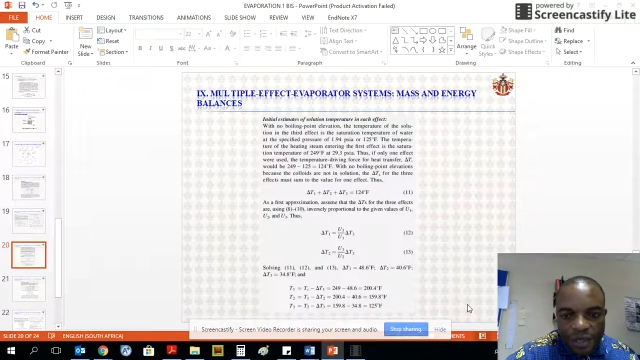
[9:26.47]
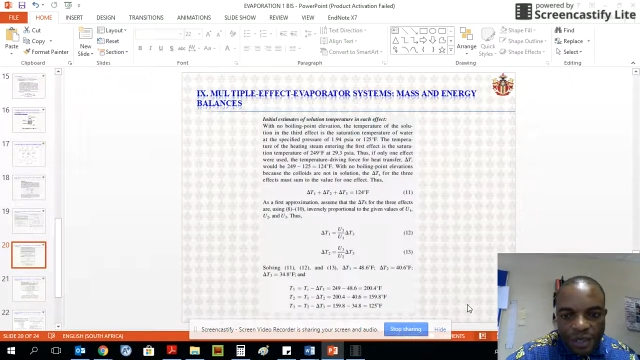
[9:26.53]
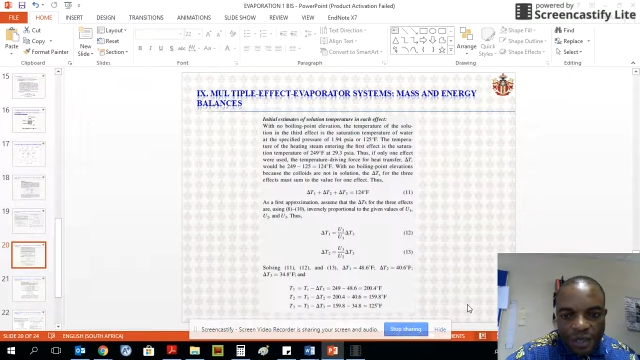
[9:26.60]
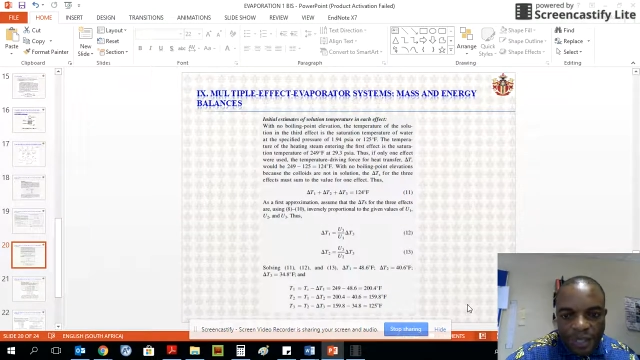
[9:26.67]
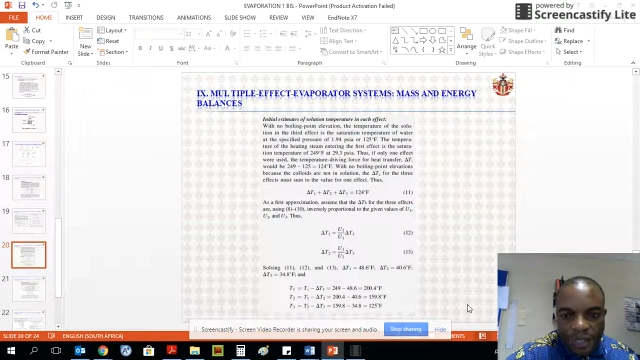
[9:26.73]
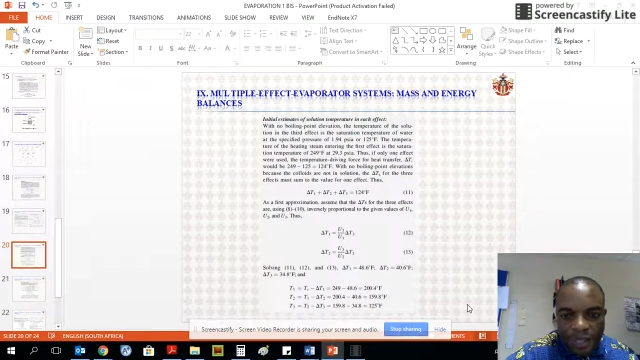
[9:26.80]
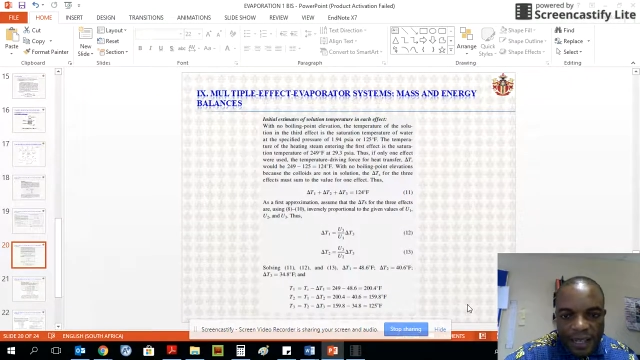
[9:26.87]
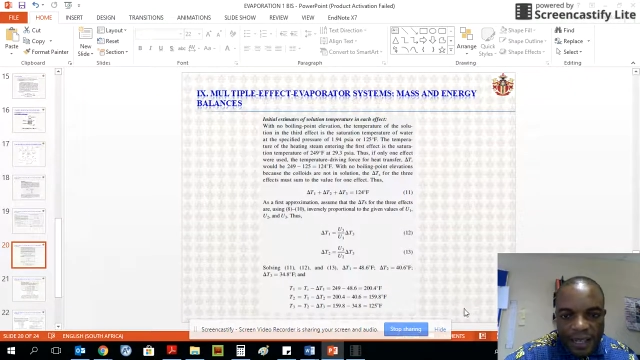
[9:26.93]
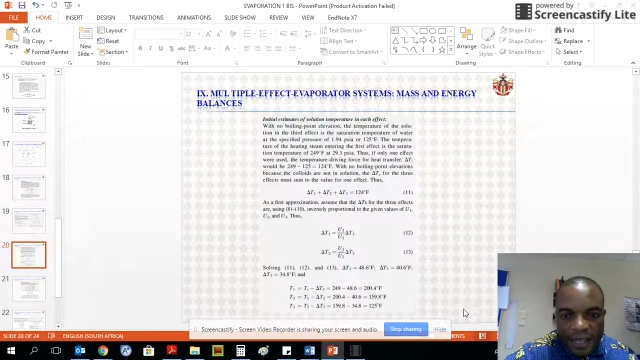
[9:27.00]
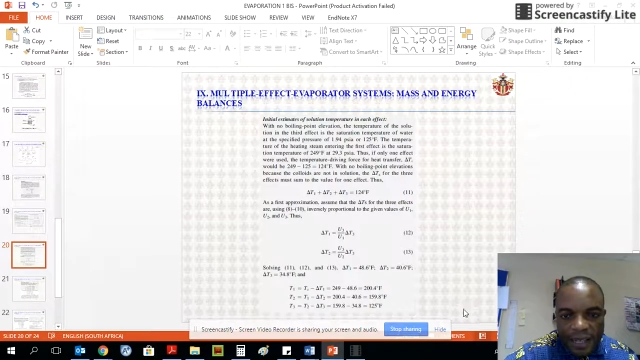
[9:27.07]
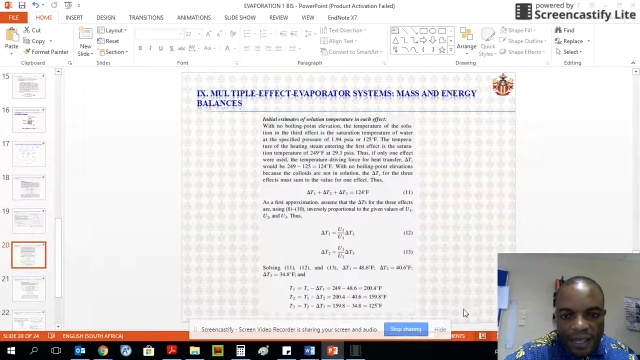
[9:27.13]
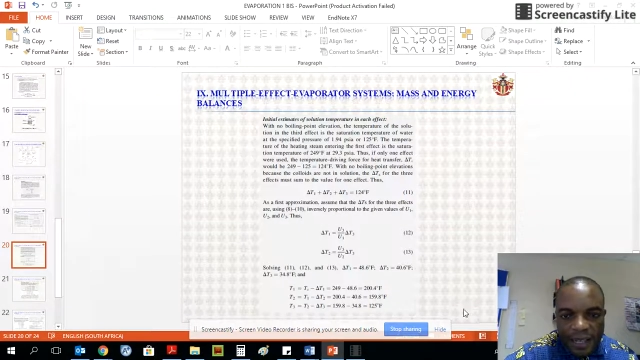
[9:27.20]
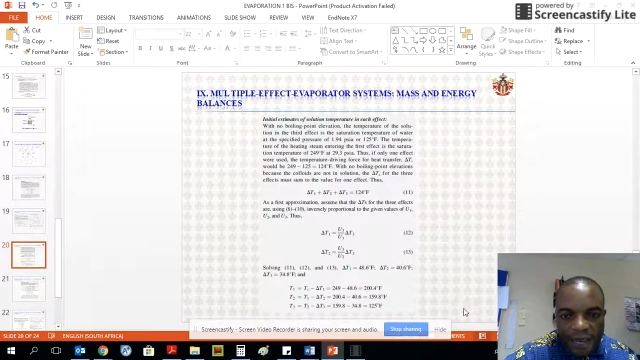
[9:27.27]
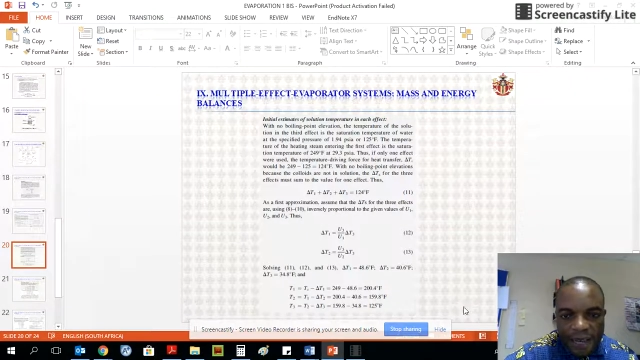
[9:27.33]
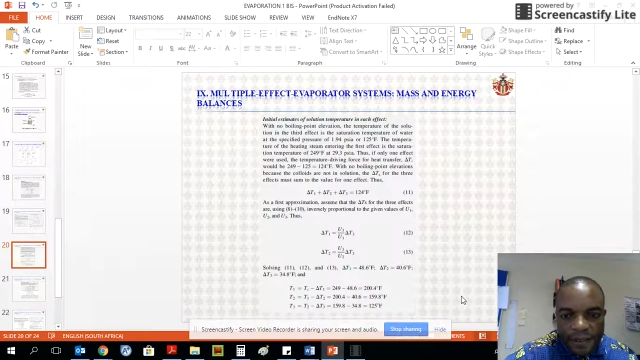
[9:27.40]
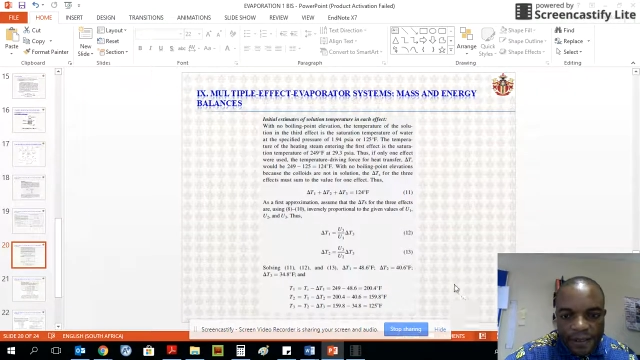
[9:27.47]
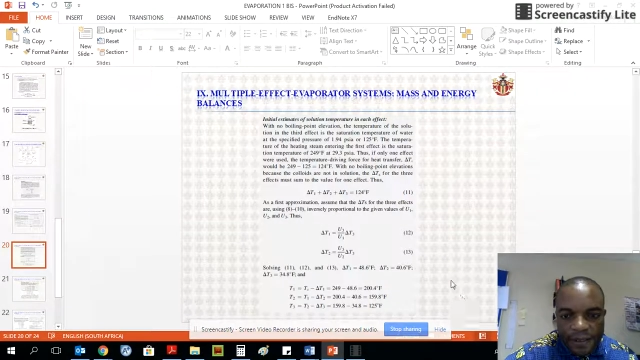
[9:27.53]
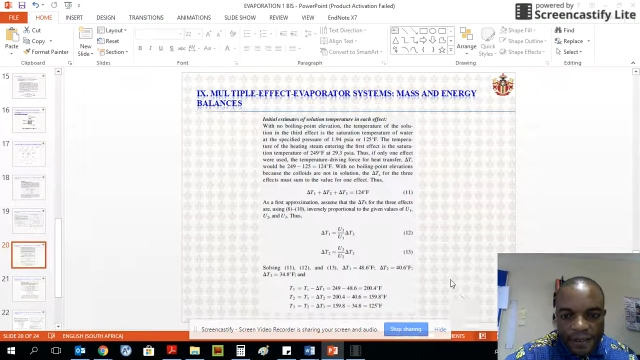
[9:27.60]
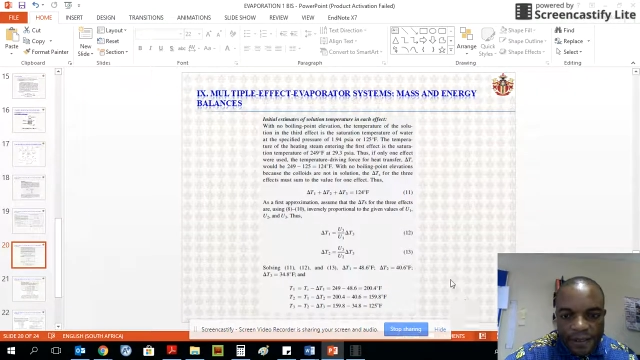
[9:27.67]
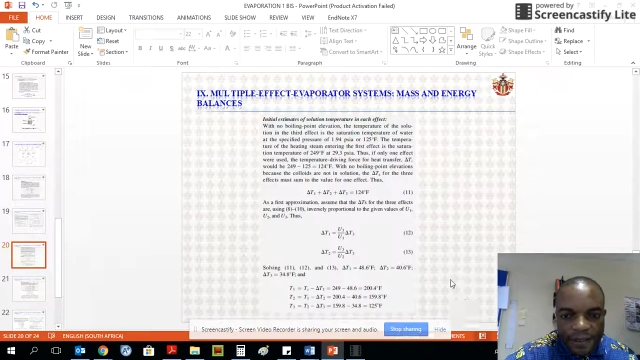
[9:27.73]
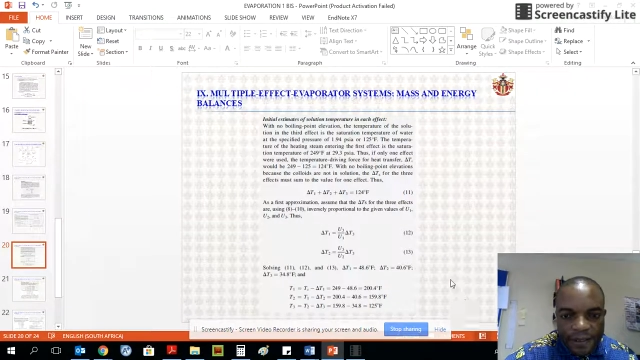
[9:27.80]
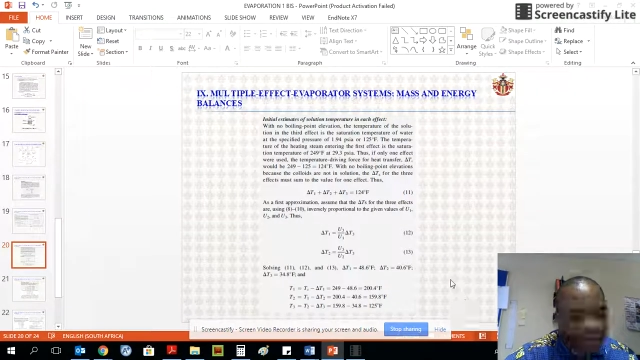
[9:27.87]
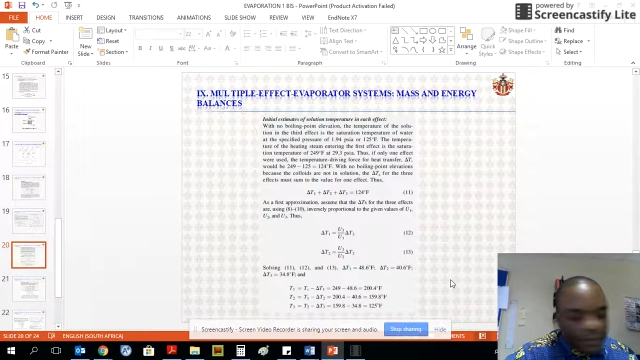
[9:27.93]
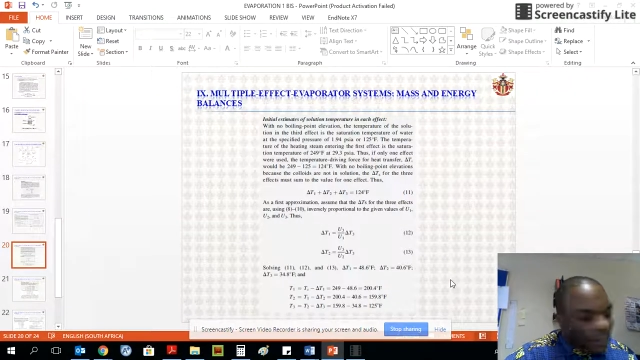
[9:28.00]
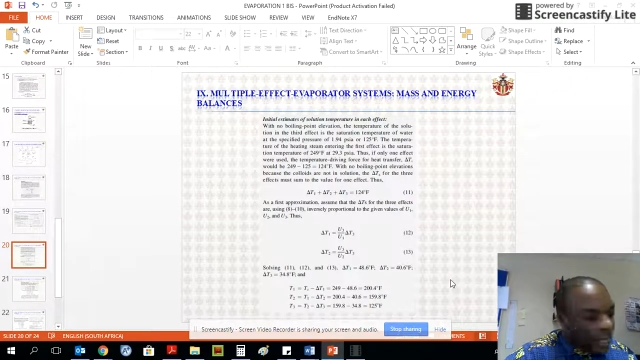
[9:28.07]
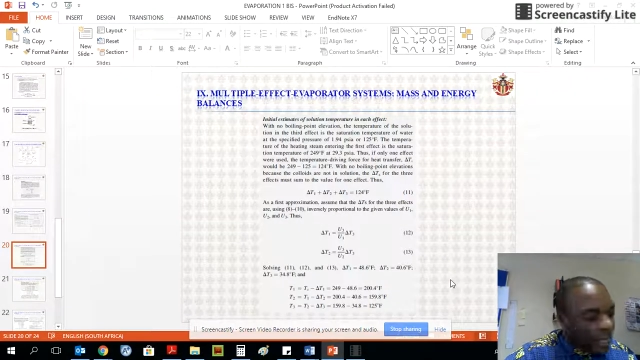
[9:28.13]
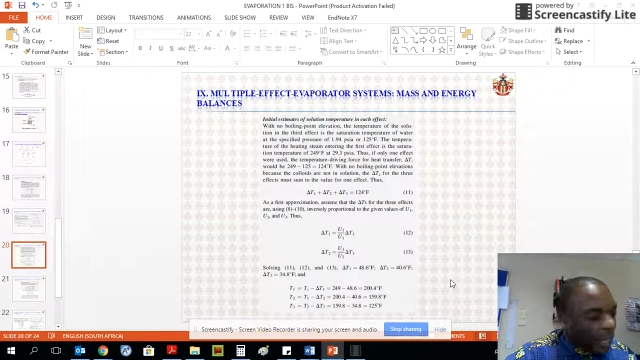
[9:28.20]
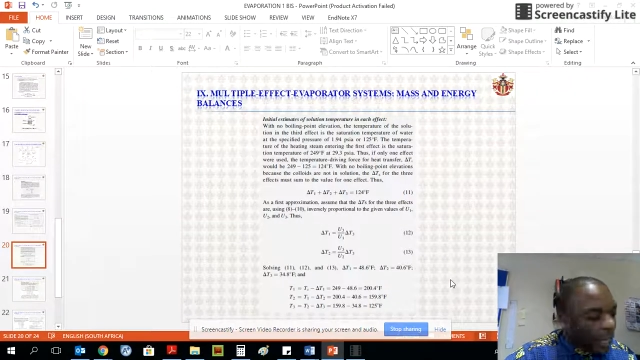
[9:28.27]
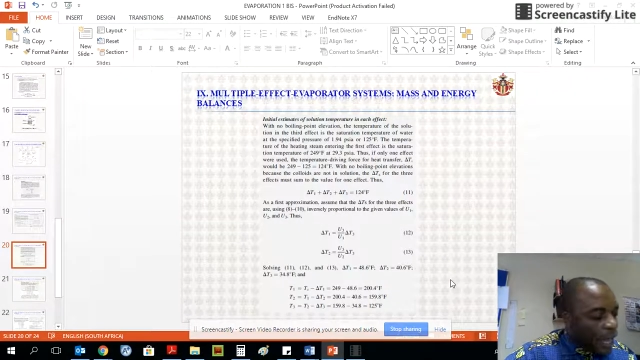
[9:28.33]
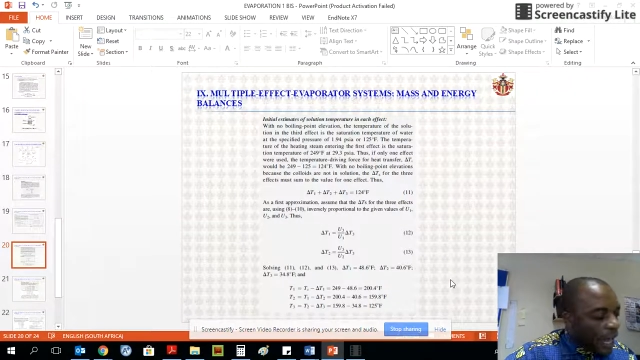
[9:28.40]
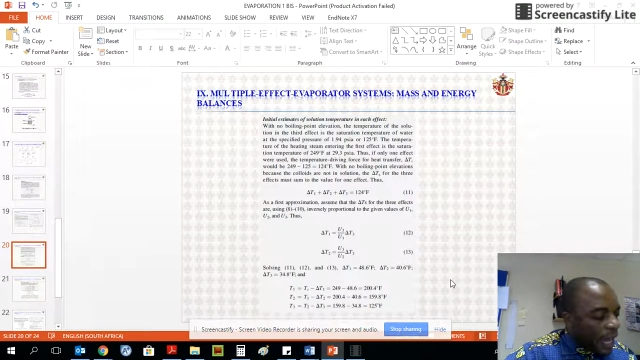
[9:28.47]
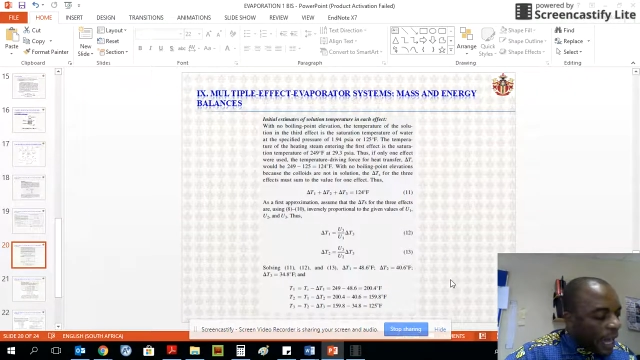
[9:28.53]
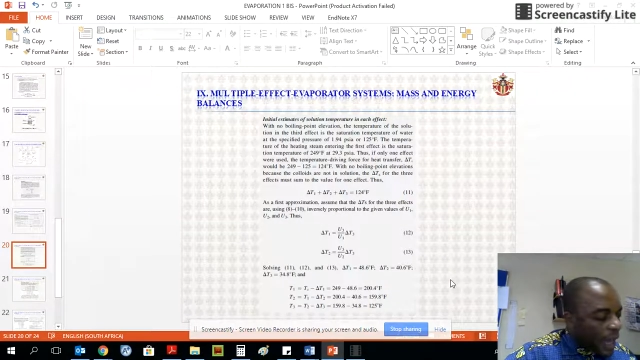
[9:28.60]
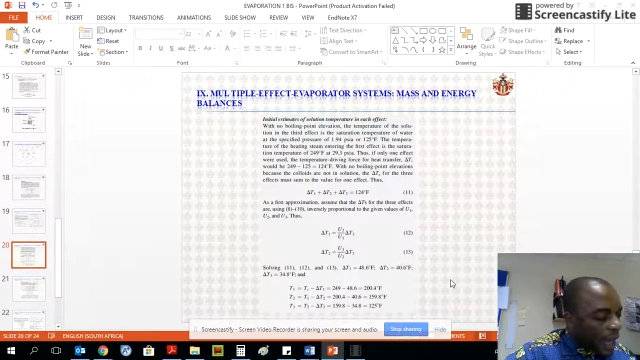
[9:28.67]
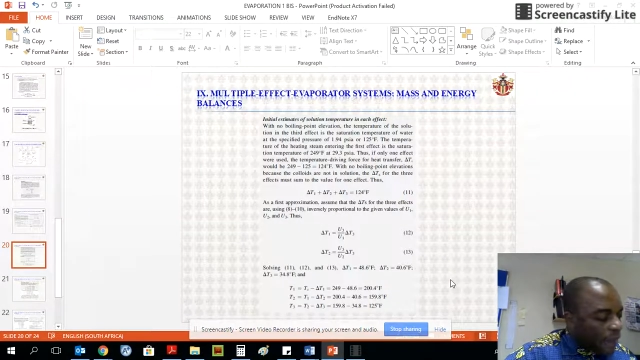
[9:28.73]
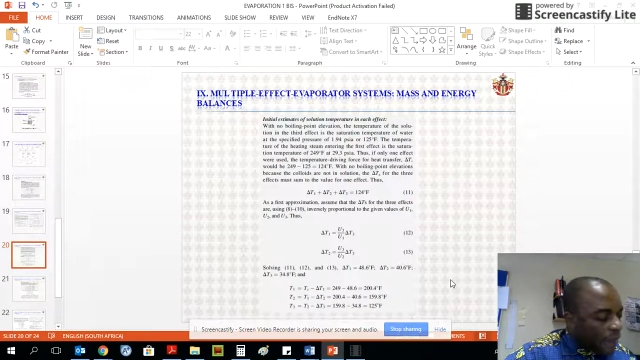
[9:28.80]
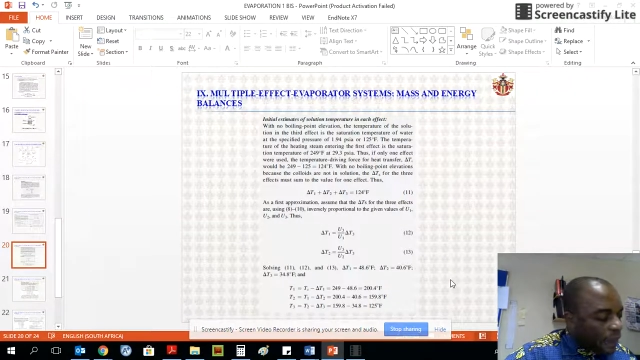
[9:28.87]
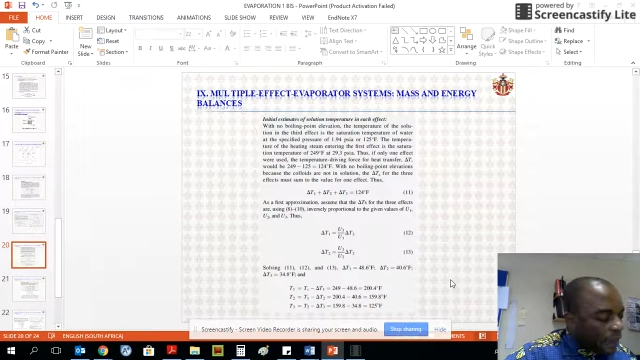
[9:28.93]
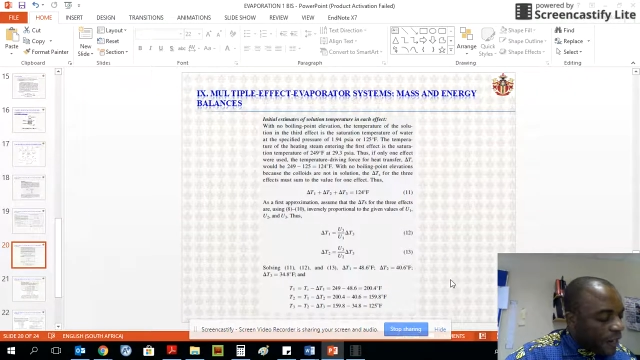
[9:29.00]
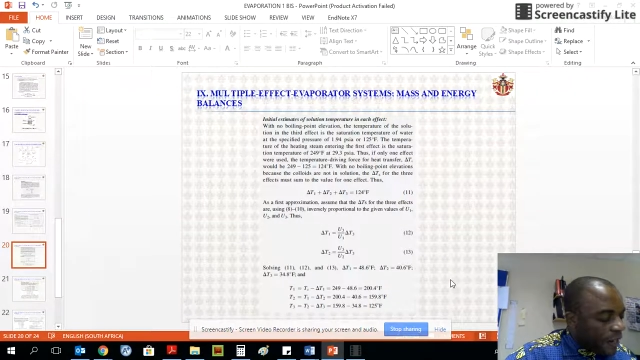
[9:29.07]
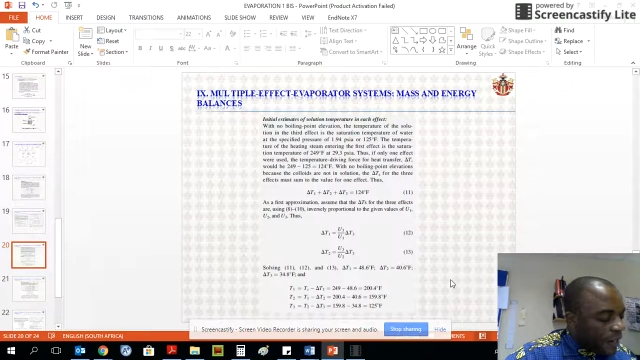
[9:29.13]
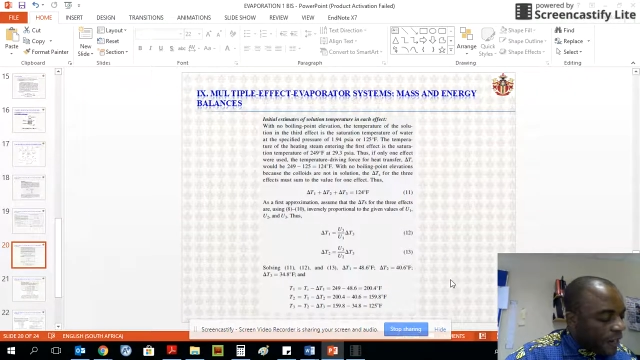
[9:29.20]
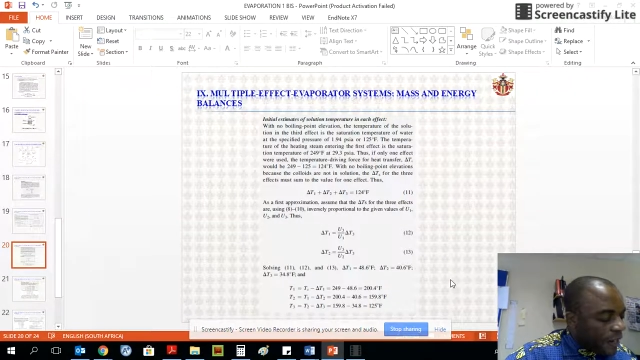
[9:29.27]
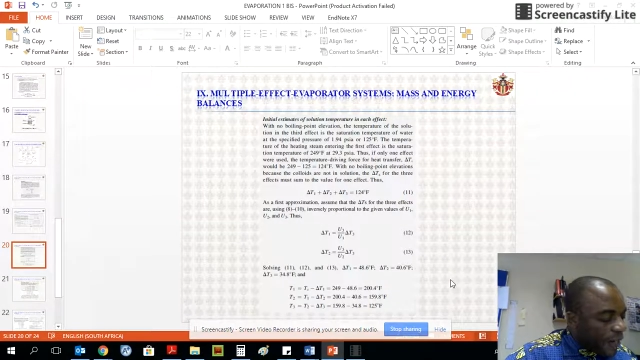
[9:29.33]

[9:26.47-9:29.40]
which is done here. After